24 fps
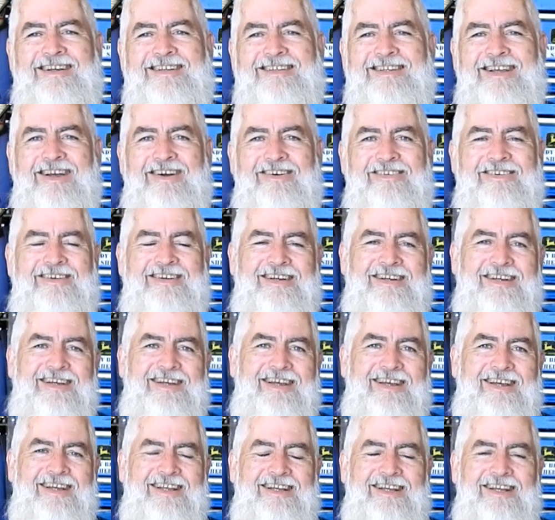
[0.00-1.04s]
So
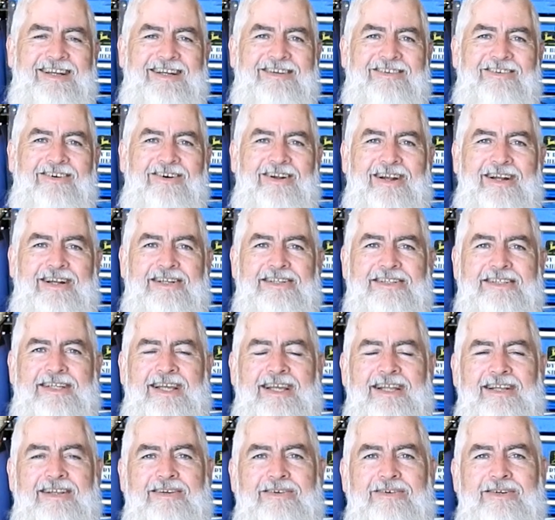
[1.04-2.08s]
he didn't quite
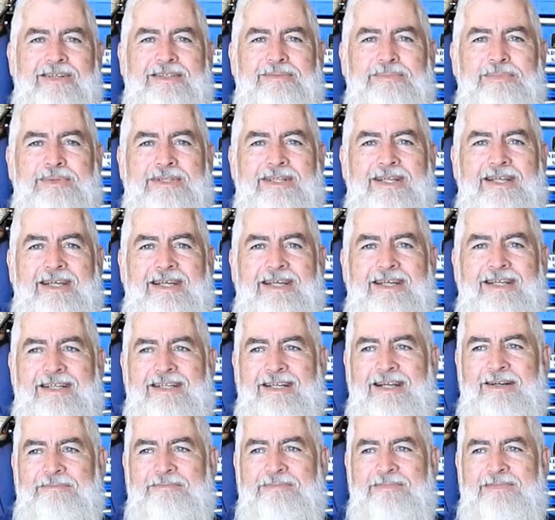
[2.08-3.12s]
understand the Christmas thing,
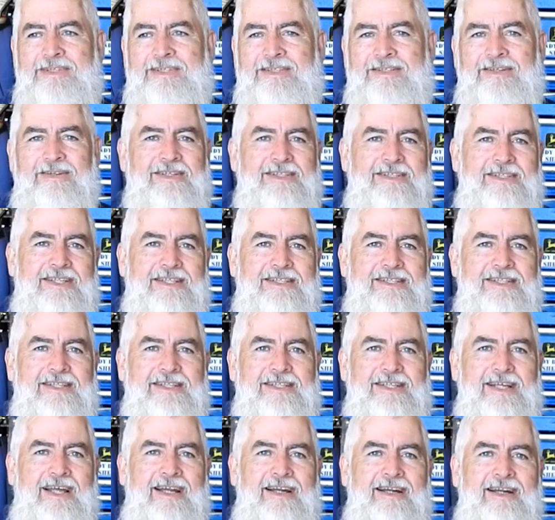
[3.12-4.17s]
and until his sister
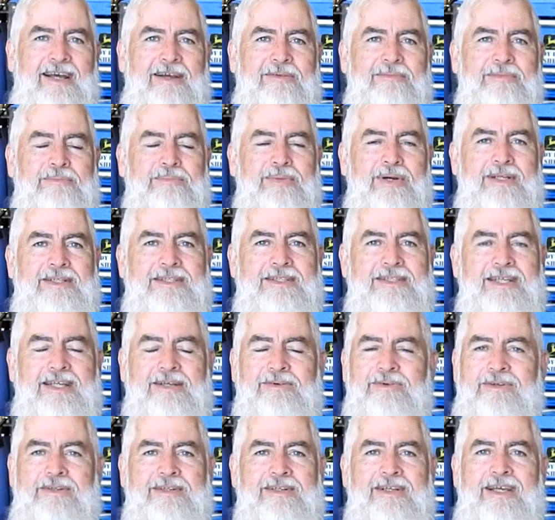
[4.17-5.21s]
started opening presents, he
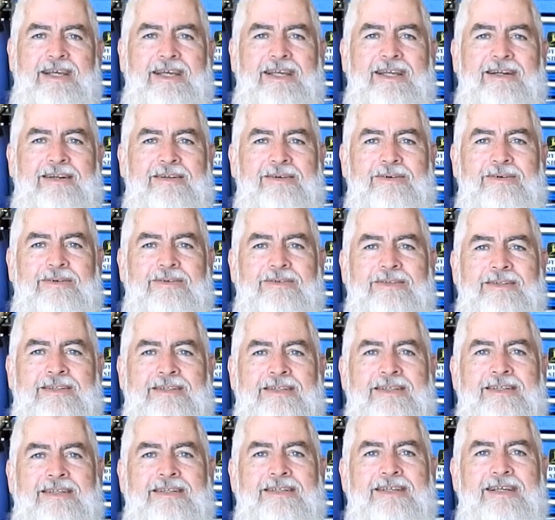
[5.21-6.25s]
wasn't keen at all.
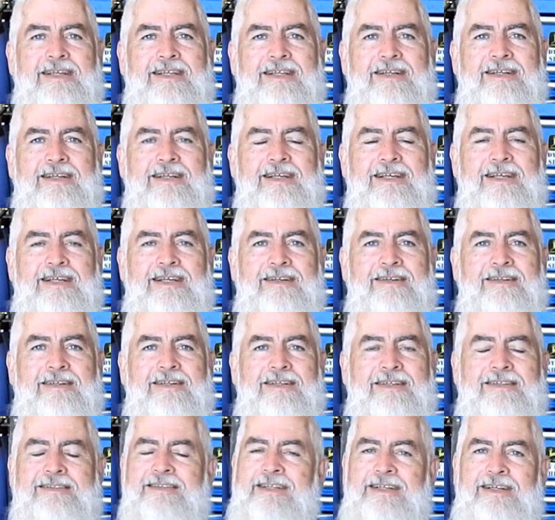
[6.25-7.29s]
He thought, yeah,
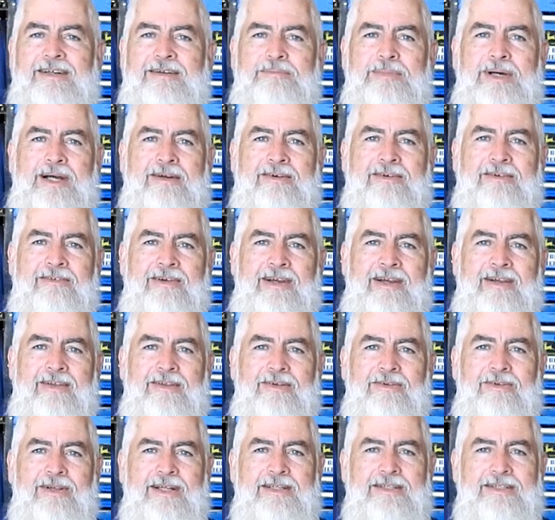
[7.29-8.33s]
he's not bugging around with
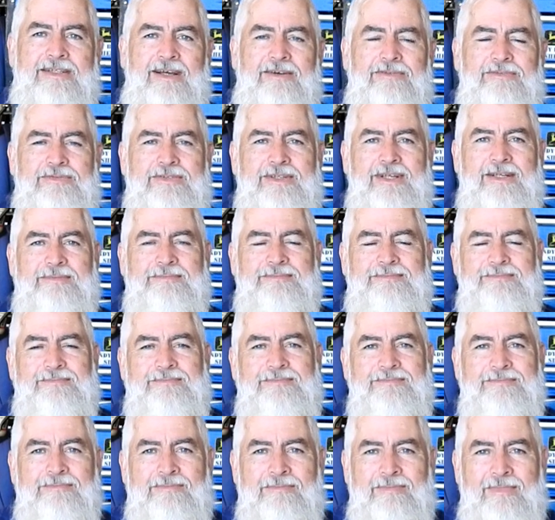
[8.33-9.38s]
all that stuff. So
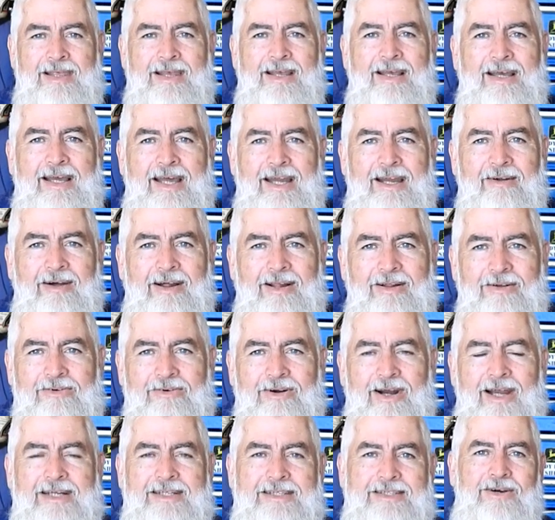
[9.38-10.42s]
anyway, a
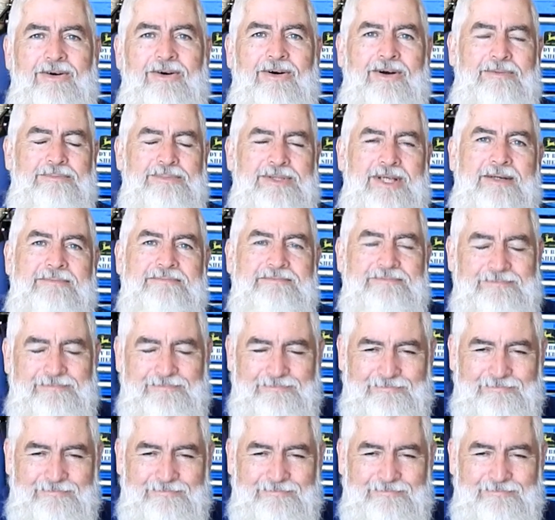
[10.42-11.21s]
great time. So